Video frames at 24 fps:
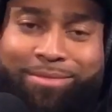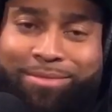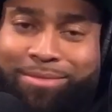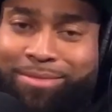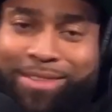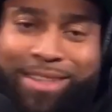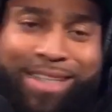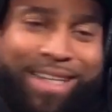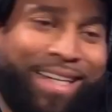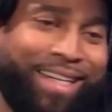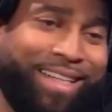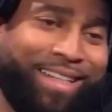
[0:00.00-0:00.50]

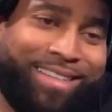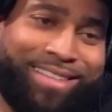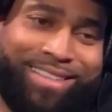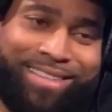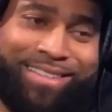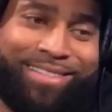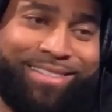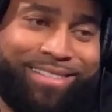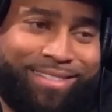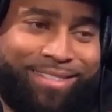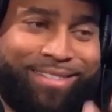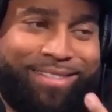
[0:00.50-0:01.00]
like,
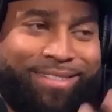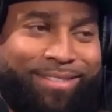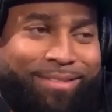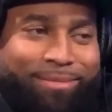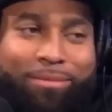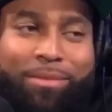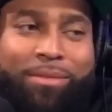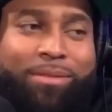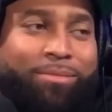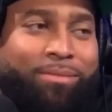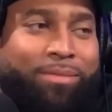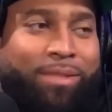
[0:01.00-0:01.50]

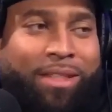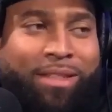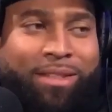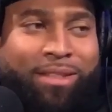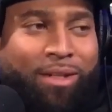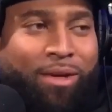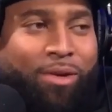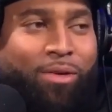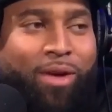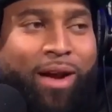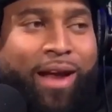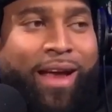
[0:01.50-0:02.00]
it's a
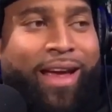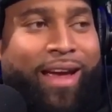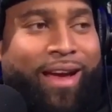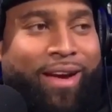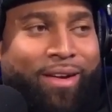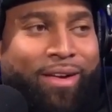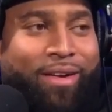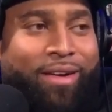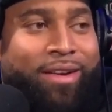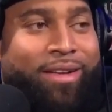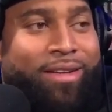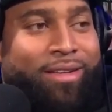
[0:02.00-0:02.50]
gray
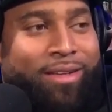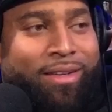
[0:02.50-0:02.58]
area.